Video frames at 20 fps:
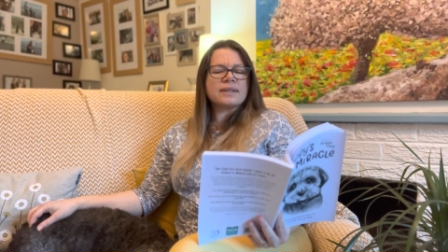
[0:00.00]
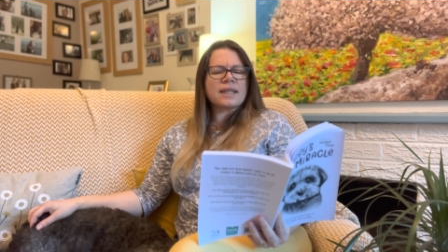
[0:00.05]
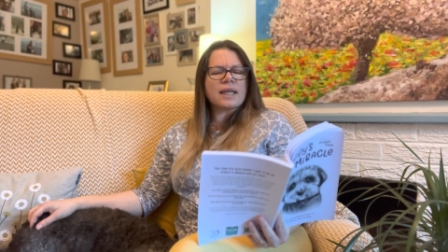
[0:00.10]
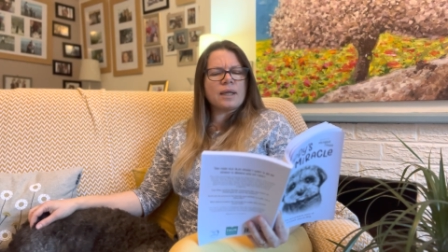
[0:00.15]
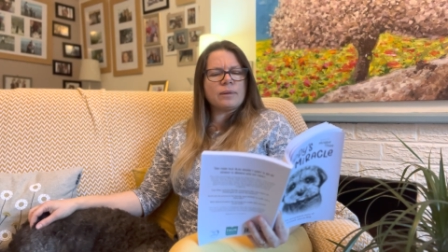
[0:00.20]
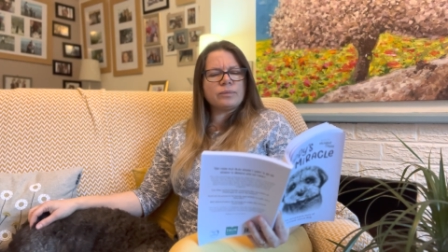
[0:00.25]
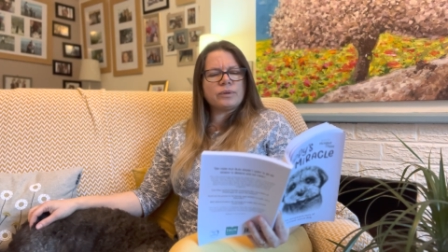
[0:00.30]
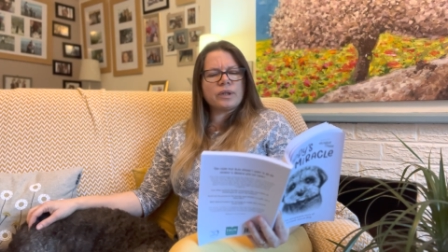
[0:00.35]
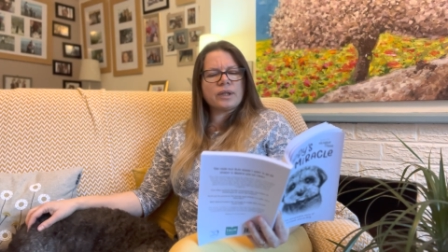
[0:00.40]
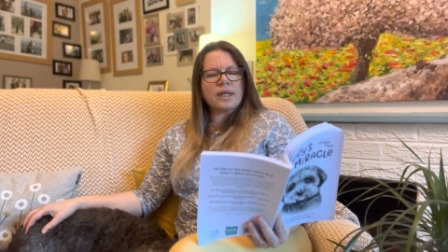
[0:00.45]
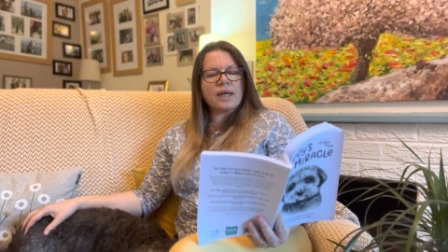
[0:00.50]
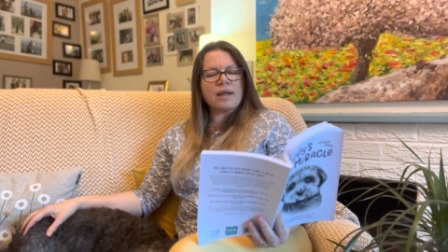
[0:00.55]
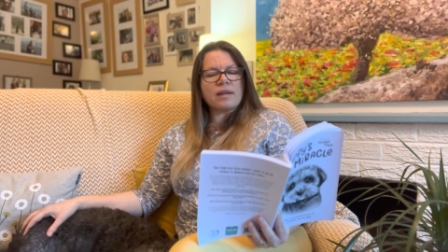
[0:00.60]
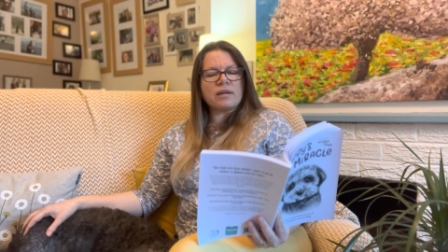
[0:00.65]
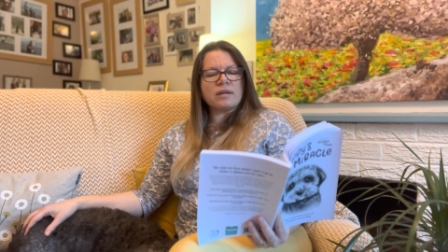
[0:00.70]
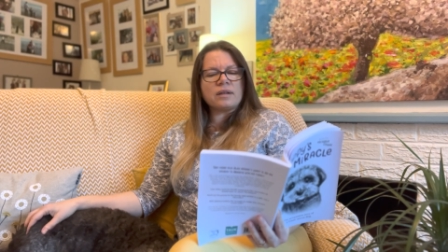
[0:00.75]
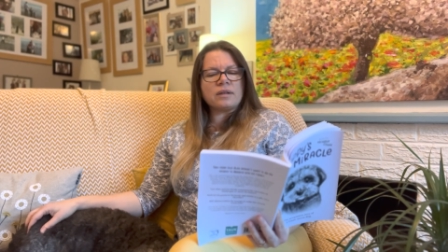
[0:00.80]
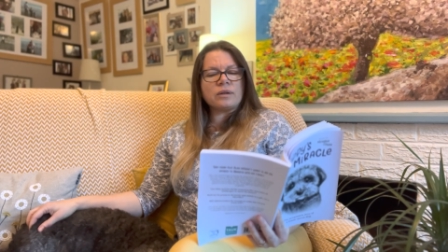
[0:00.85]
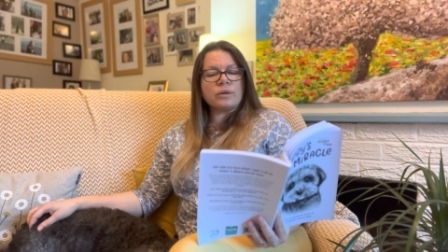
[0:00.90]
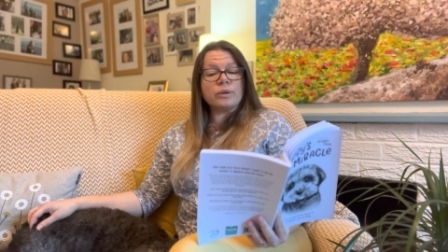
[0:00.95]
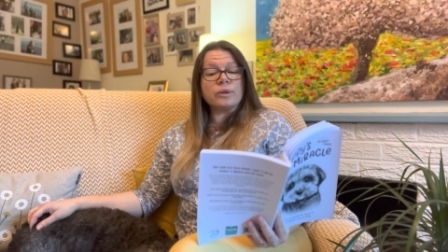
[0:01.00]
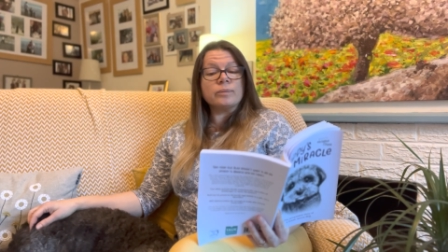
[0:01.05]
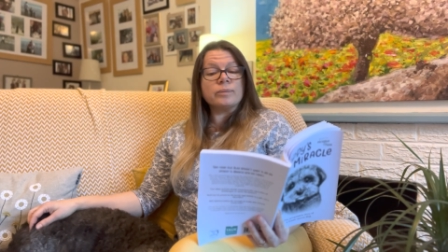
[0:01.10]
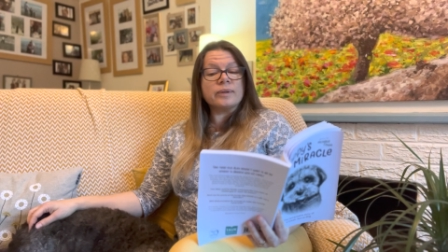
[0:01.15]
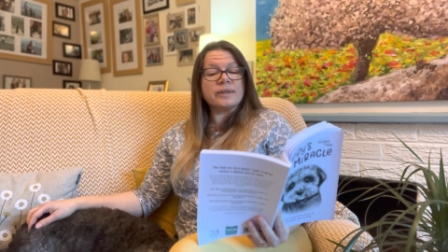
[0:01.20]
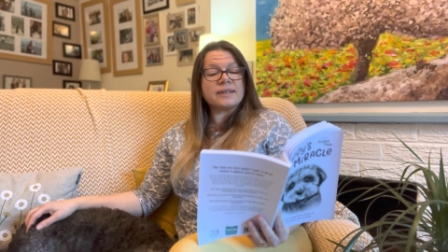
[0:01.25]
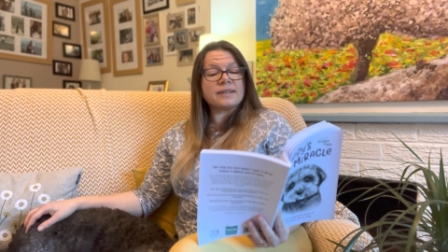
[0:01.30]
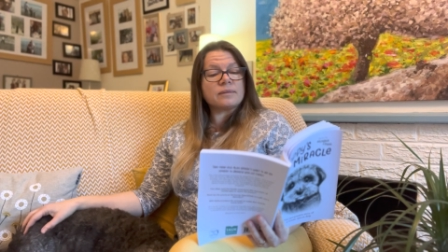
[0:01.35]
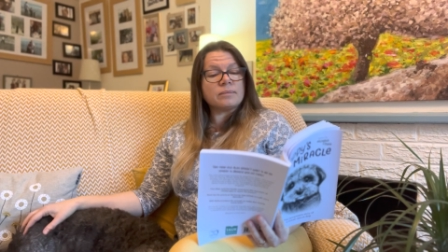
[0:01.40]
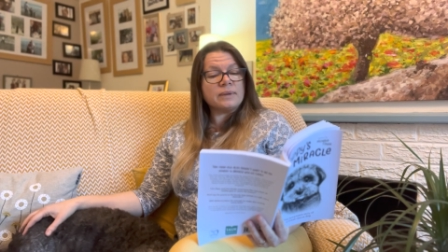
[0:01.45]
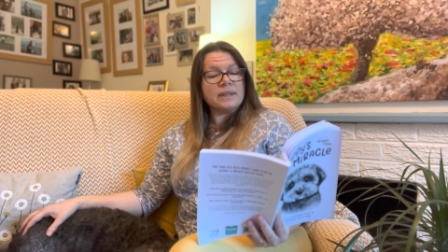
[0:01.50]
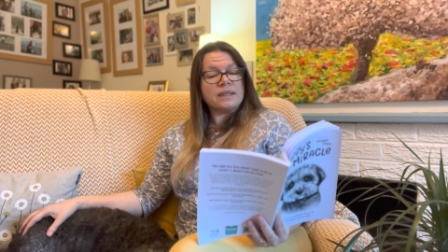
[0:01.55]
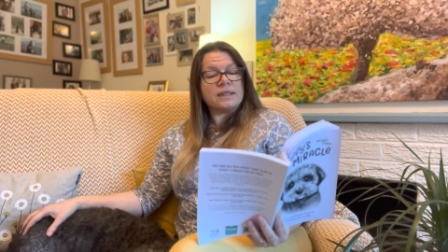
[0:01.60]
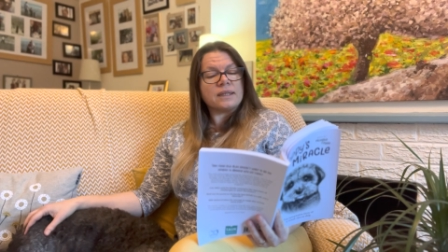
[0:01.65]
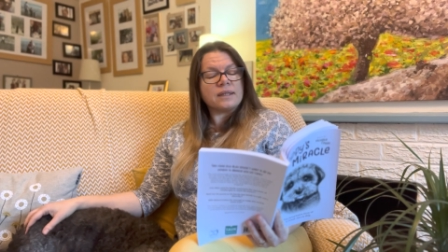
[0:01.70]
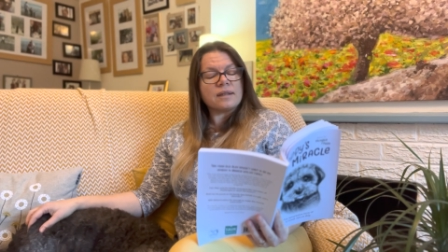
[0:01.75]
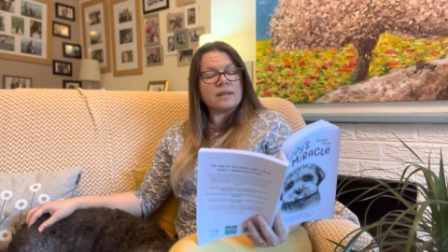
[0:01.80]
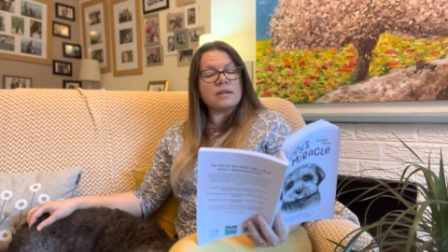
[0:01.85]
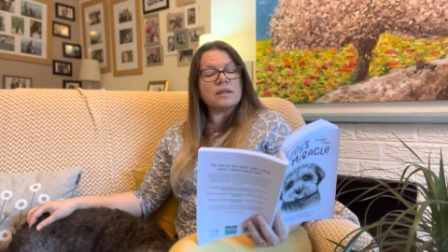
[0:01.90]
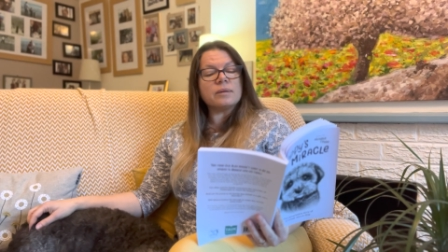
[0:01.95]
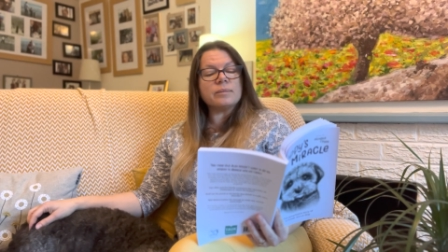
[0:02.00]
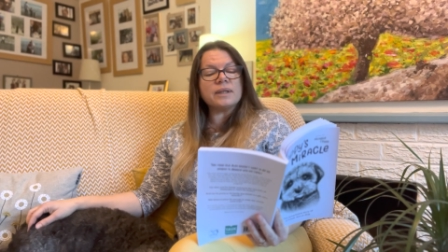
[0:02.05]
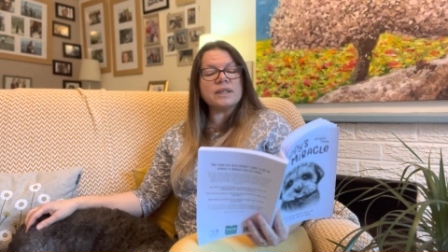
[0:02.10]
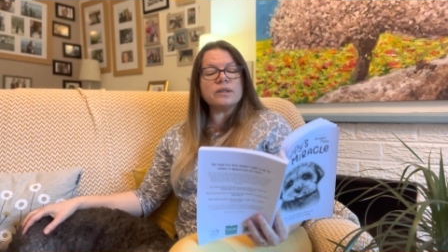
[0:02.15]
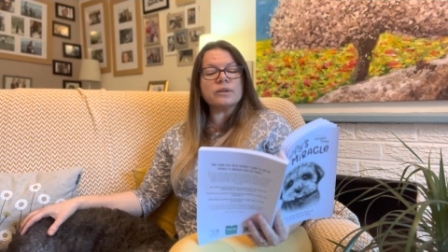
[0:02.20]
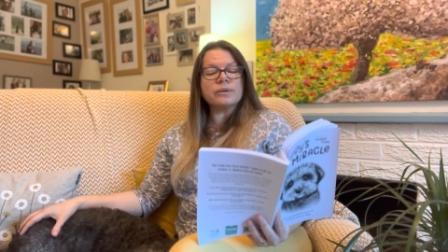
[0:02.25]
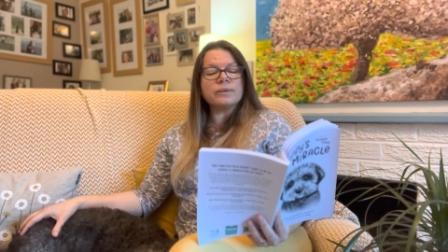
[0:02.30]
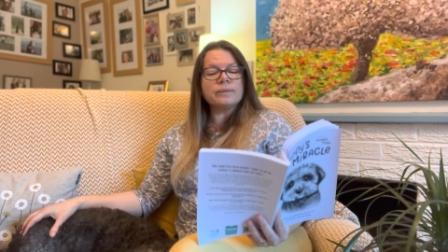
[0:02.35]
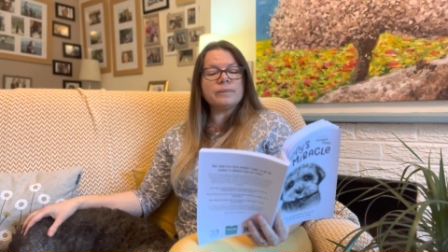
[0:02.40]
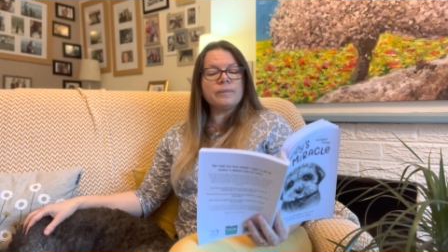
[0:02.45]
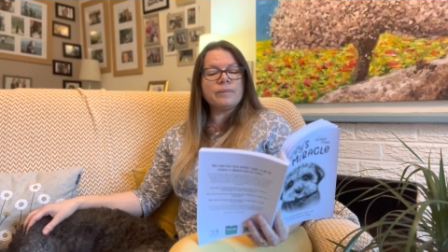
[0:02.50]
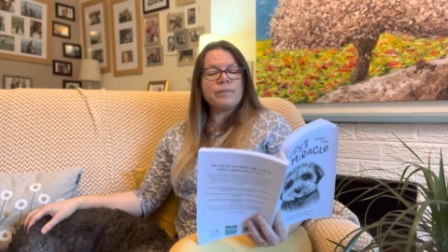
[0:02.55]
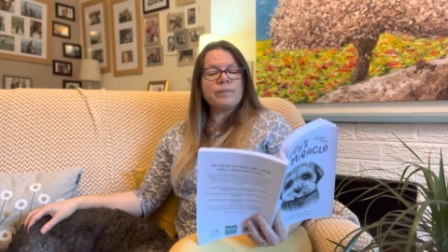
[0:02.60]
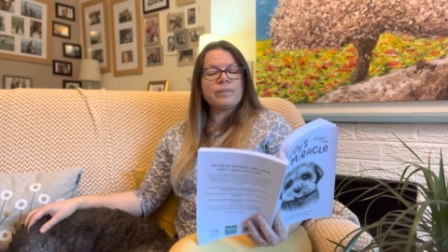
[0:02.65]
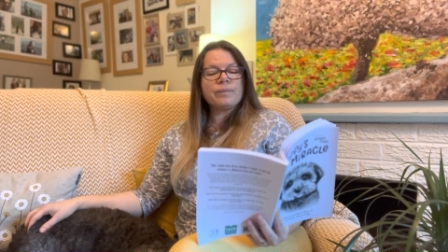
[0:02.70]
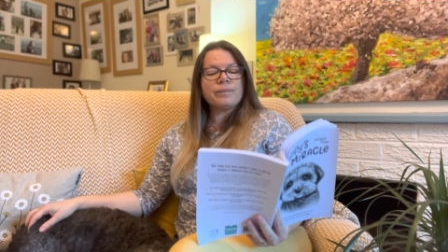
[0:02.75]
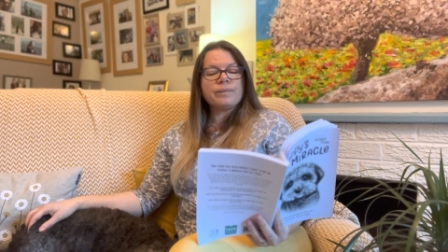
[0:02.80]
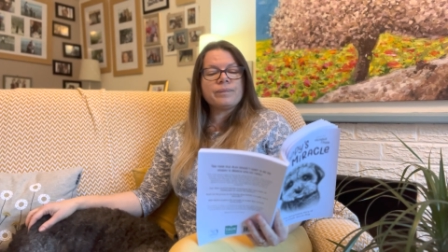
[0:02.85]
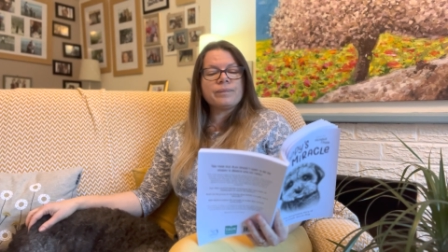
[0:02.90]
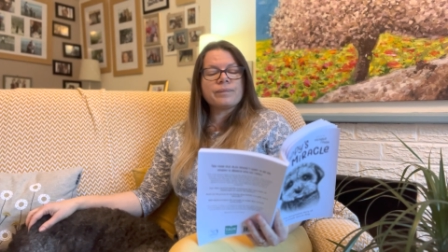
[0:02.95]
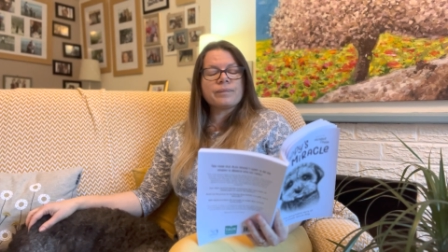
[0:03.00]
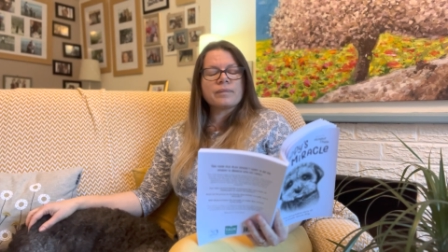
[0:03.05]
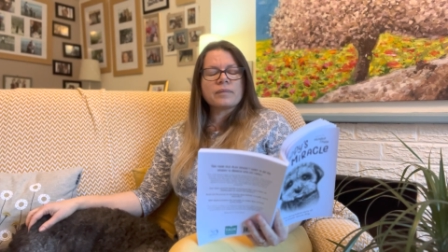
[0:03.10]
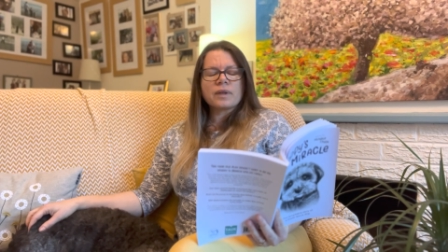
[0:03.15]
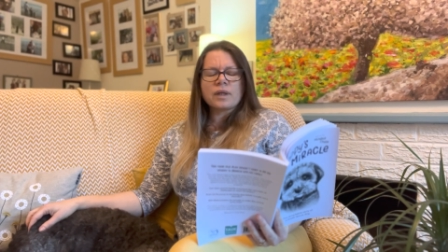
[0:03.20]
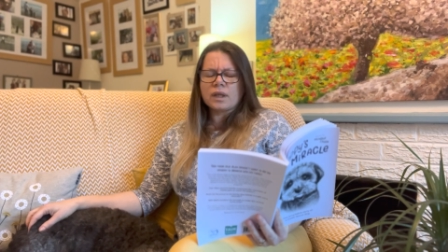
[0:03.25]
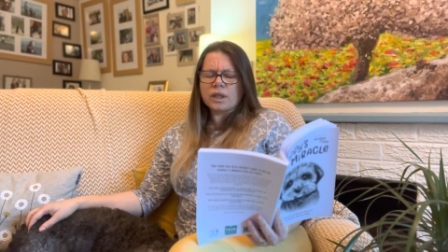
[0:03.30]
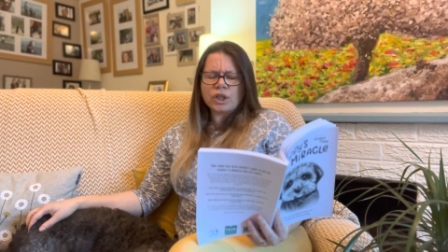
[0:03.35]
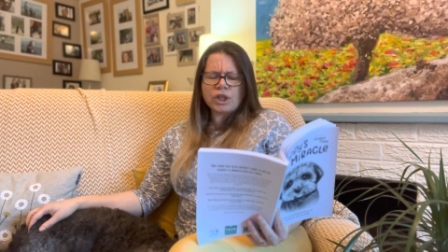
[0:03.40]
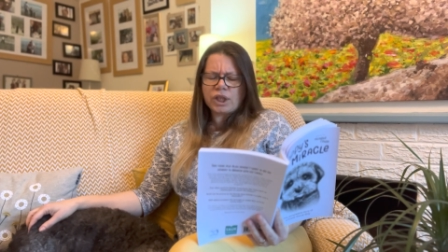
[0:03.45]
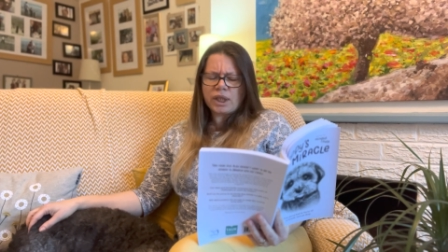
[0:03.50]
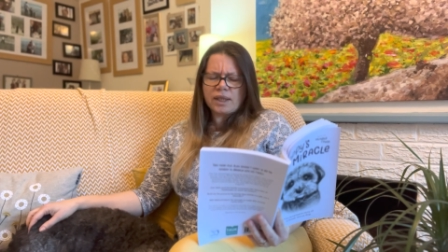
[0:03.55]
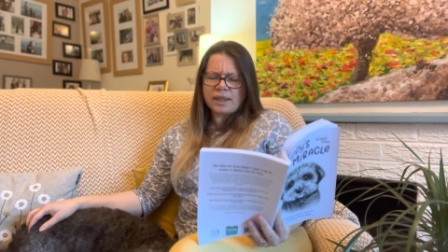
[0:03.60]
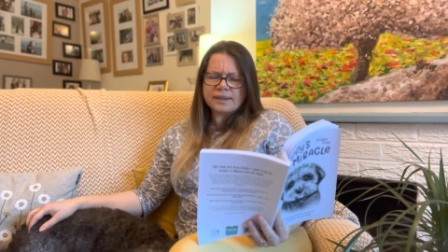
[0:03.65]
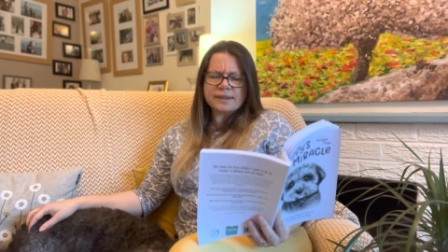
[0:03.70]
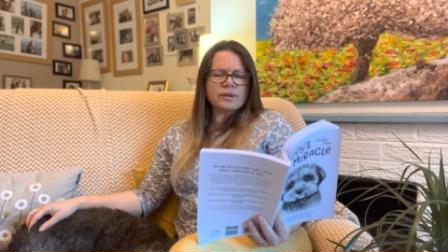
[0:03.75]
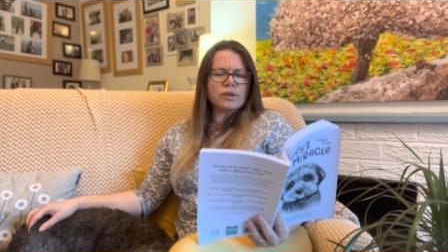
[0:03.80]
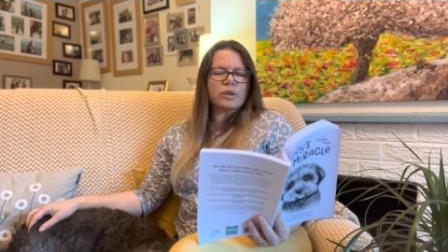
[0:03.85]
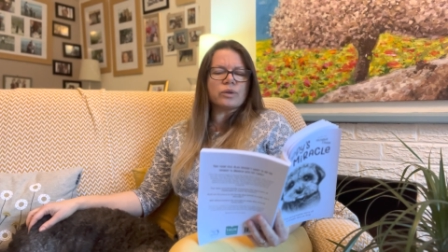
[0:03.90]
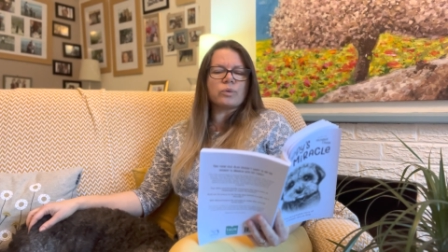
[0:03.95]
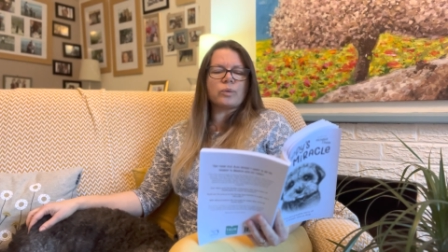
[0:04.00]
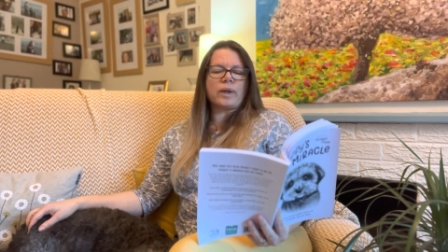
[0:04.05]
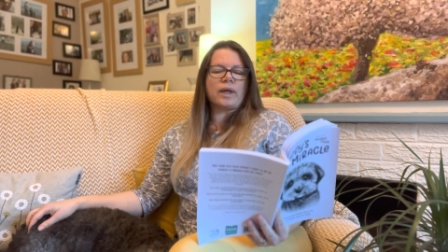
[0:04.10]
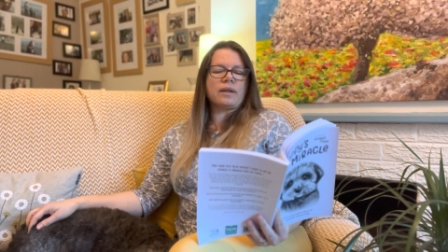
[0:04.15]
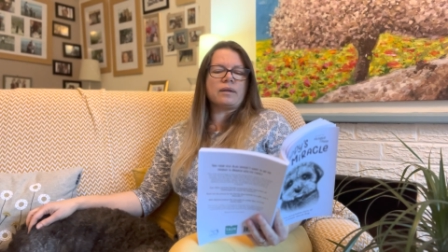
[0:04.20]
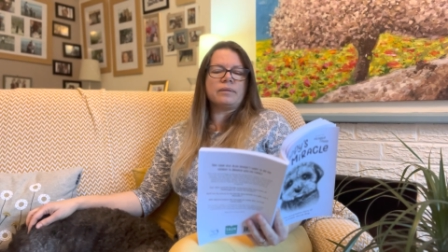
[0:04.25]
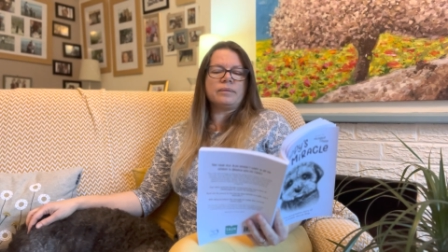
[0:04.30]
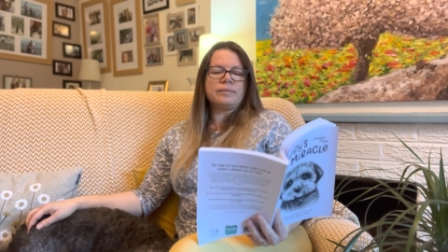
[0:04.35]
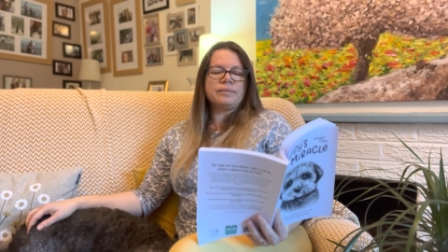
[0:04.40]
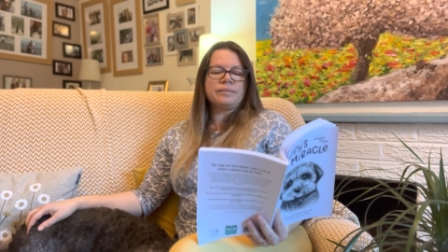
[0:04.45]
came together, almost meeting in the middle. "She is not well.